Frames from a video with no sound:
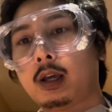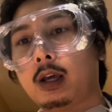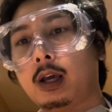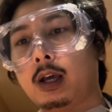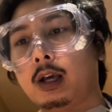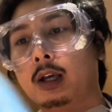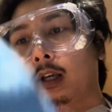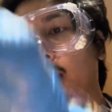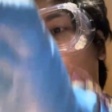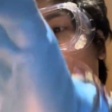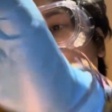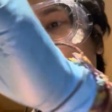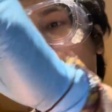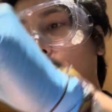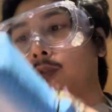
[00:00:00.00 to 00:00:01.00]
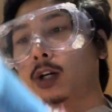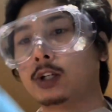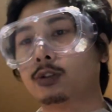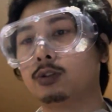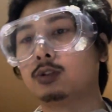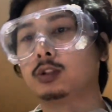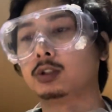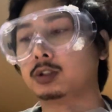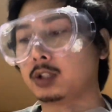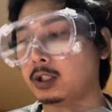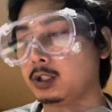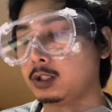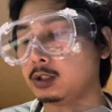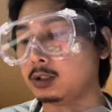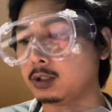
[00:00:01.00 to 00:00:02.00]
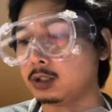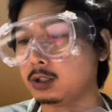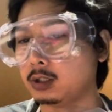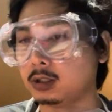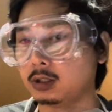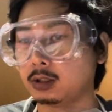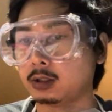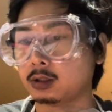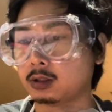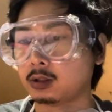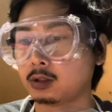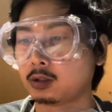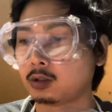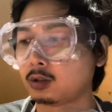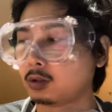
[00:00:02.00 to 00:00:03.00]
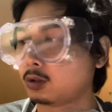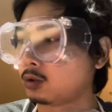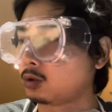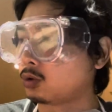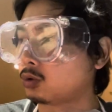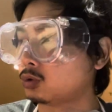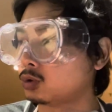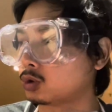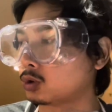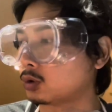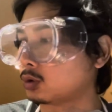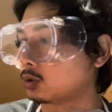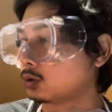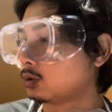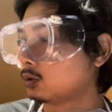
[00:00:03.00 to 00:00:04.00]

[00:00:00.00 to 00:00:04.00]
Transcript: and our vial containing the culture,